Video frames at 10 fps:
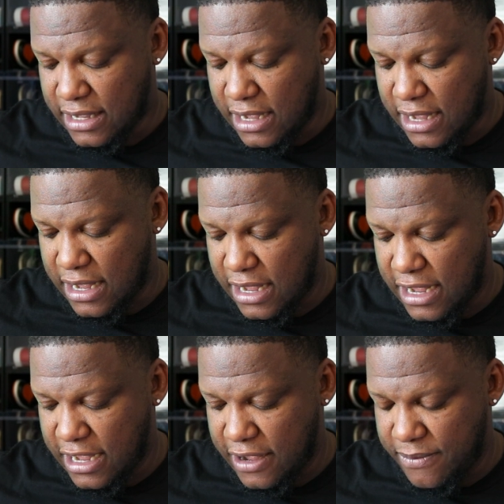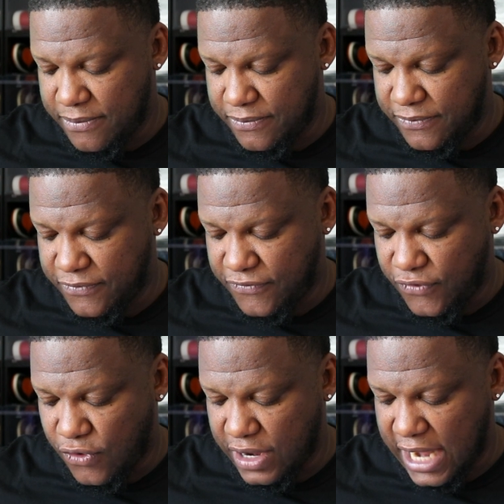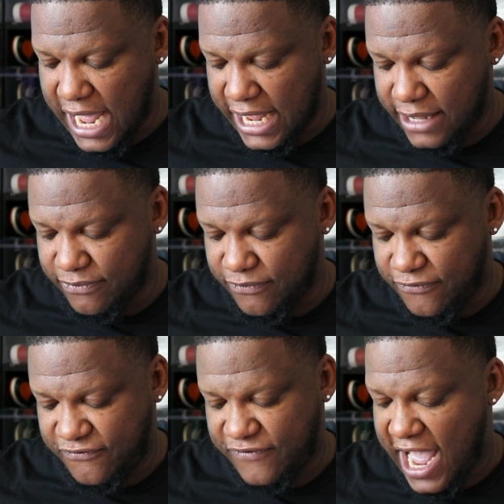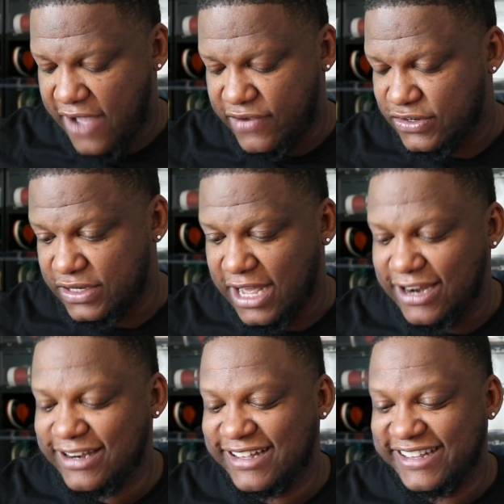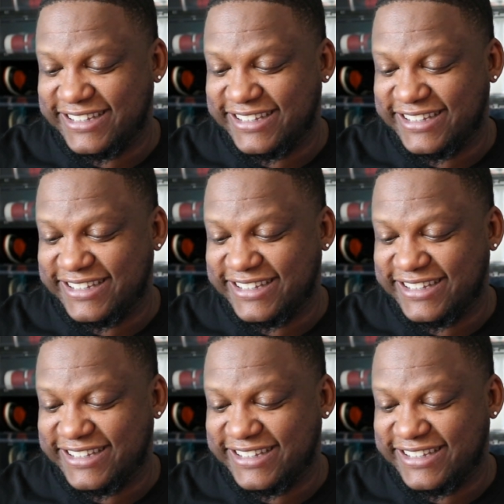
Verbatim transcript: um, for like $500.